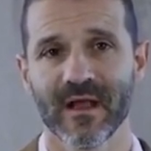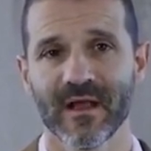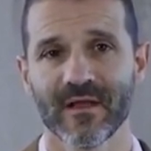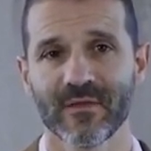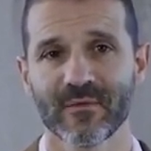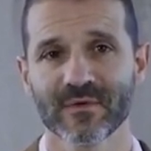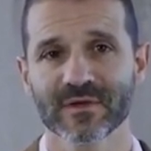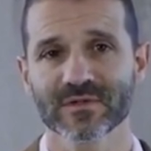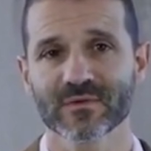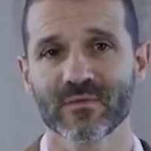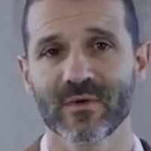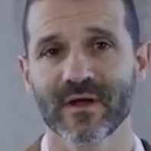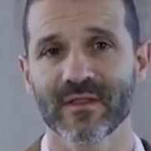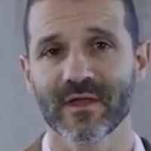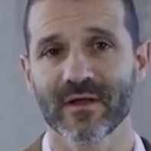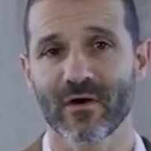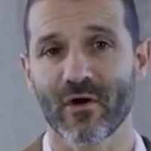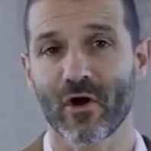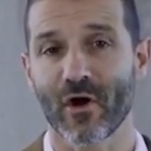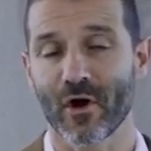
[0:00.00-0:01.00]
And the reason why
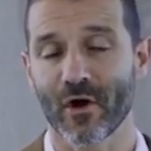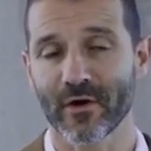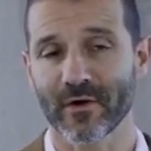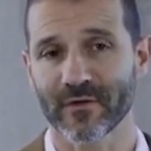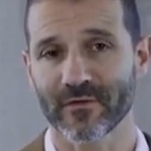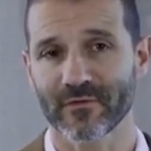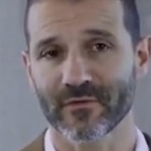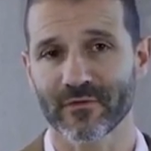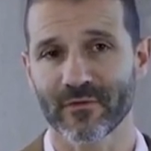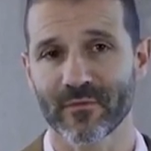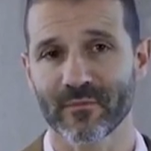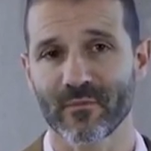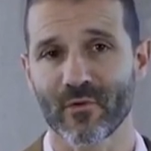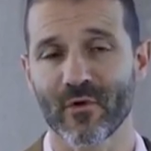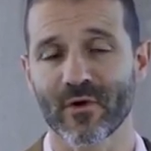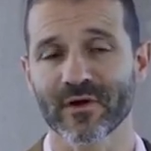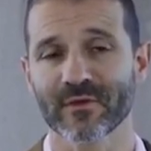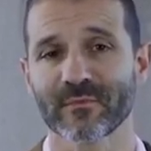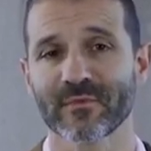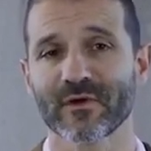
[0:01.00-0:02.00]
they are so
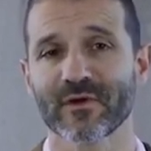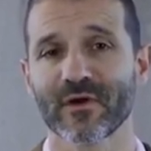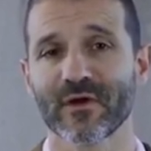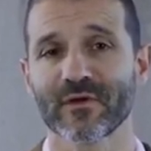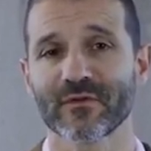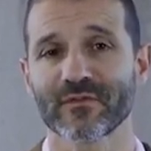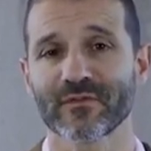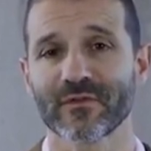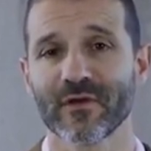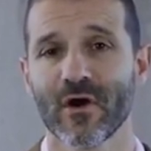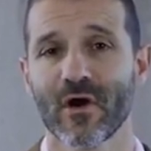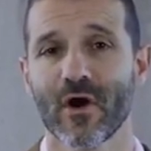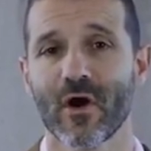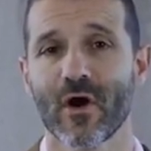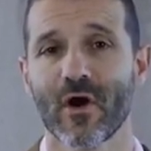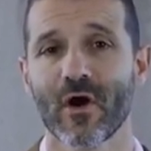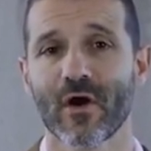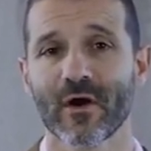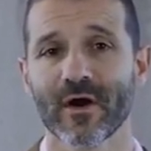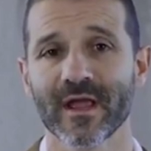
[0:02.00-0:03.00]
important because
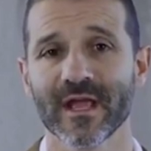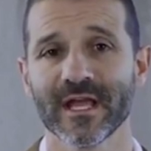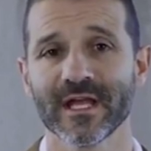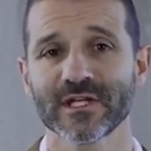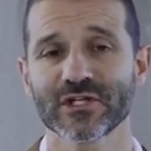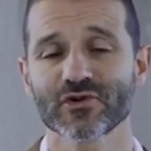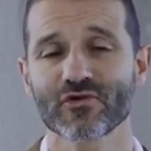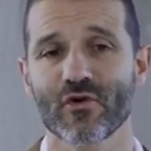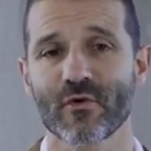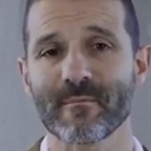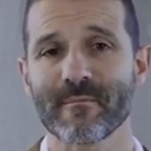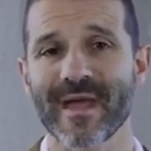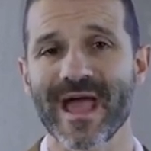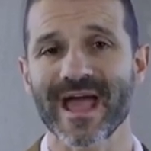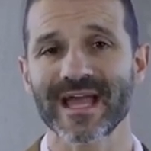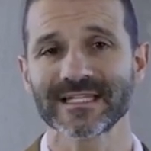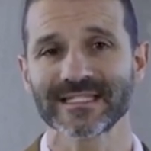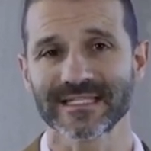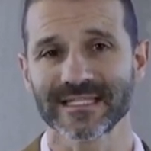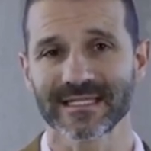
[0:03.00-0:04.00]
are
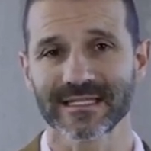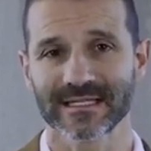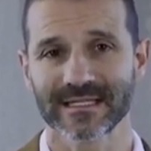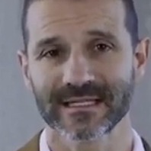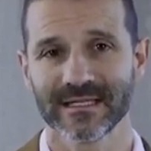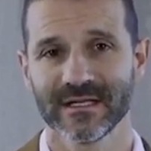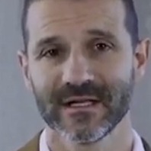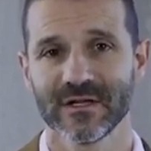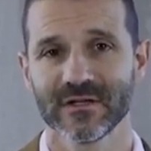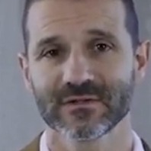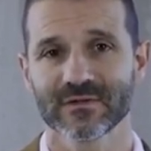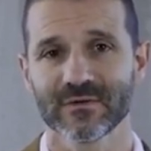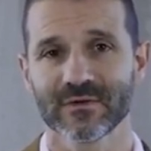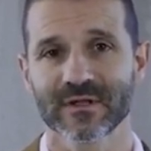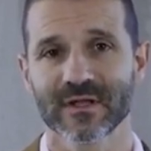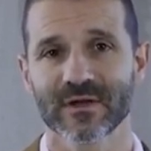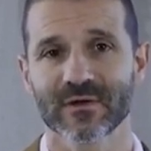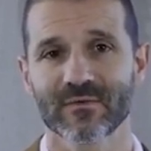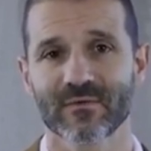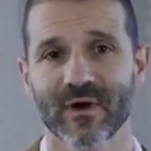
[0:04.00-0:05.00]
atraumatic. So
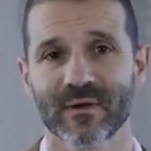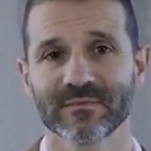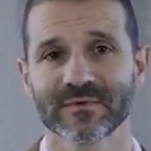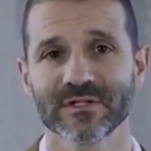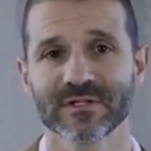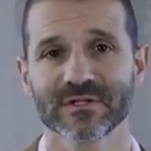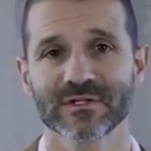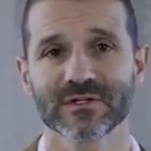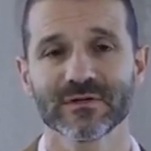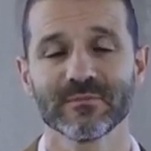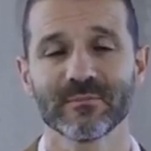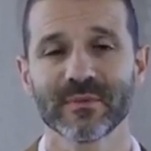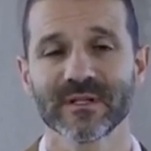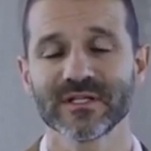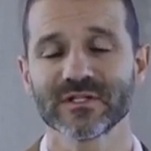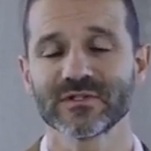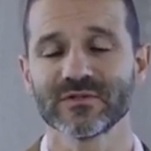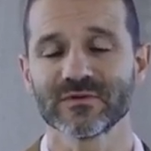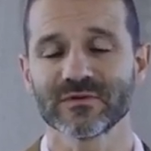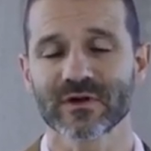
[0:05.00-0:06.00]
you can grab tissue.
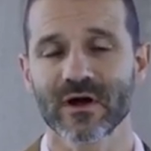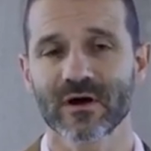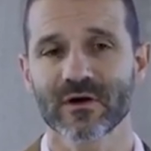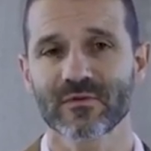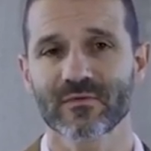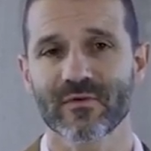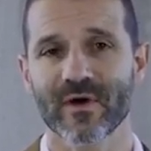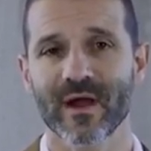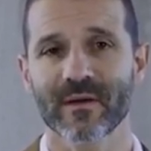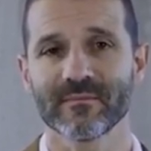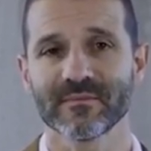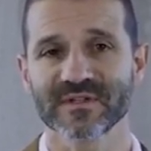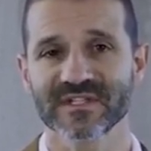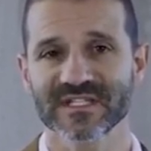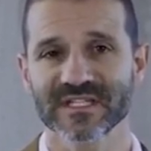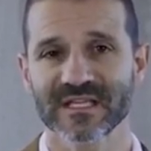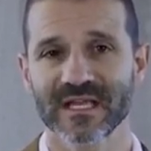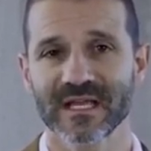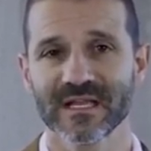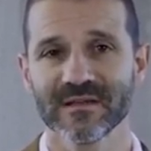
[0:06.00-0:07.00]
Please do not grab
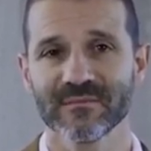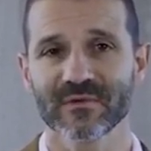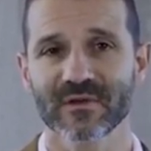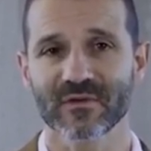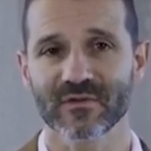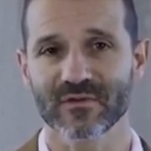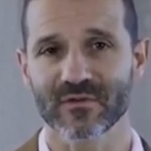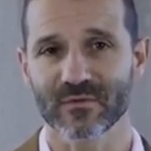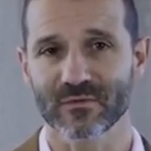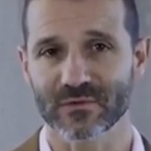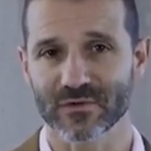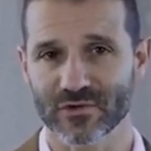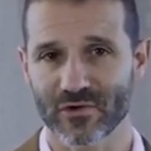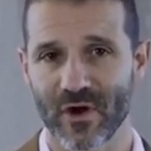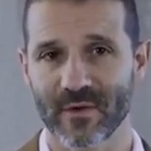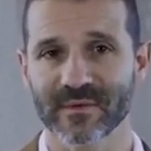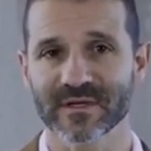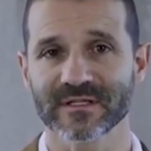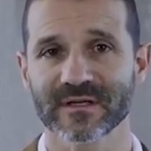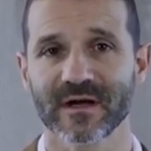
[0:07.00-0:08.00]
skin because you
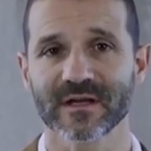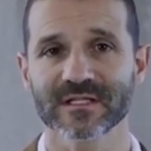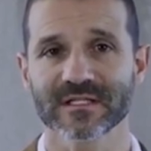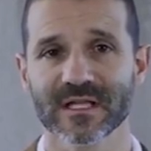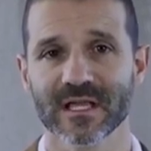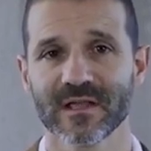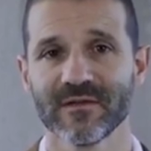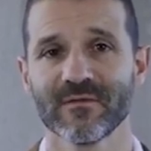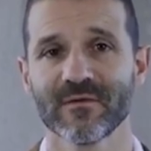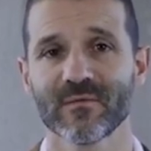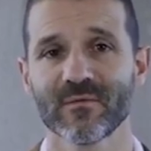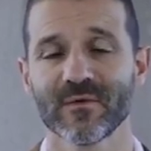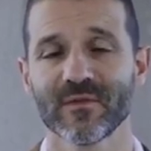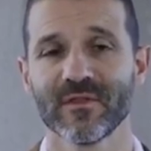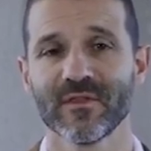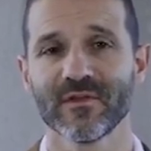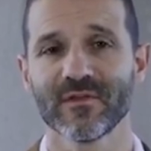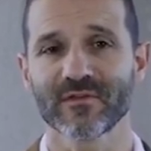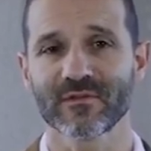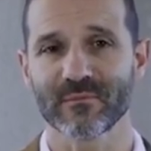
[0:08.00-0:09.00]
traumatize even
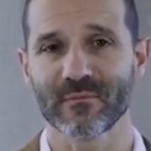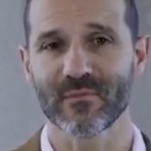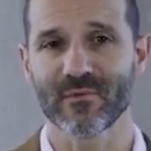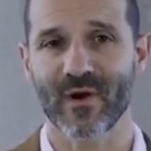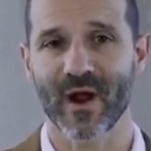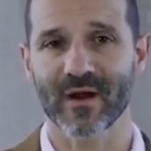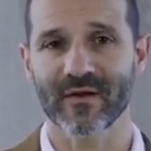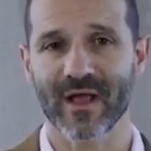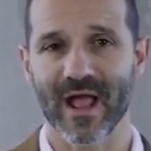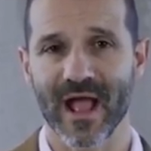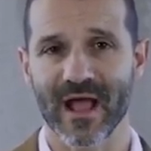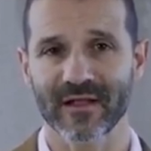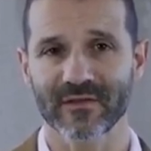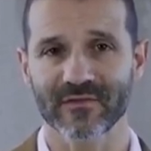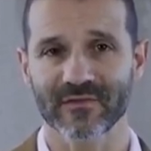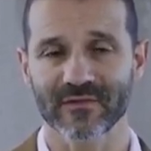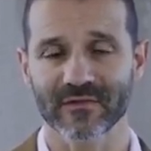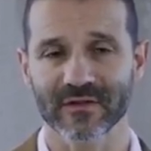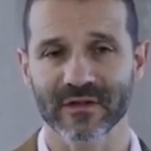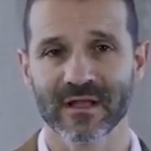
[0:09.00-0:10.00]
with this
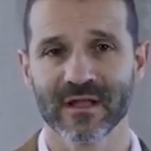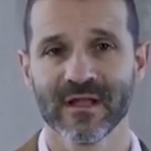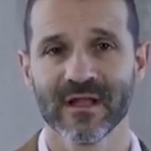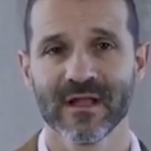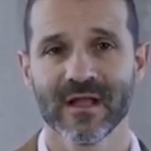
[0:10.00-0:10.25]
Brown-Adson.